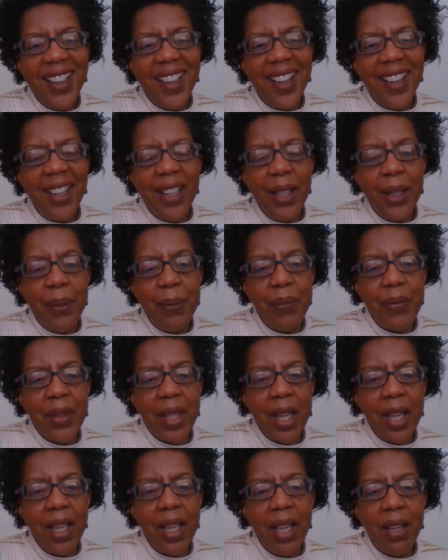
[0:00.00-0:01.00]

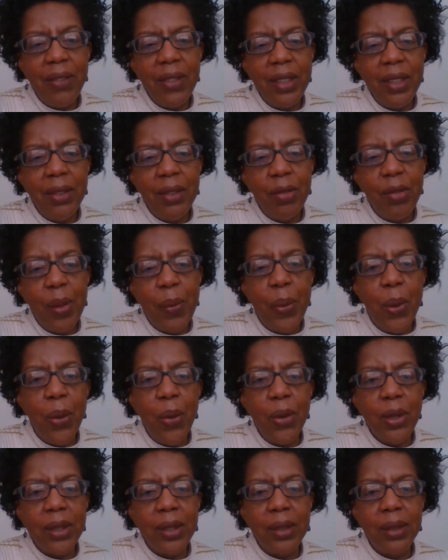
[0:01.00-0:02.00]
I have a little
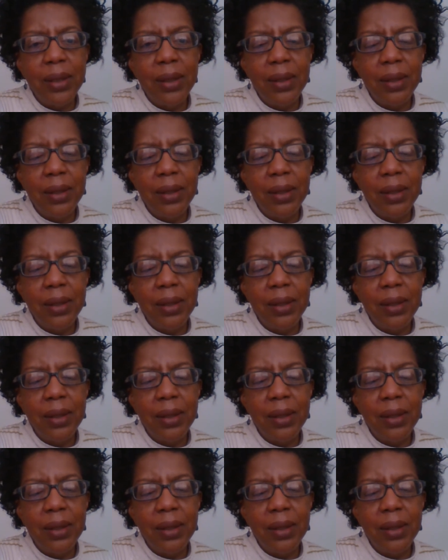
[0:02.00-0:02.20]
report.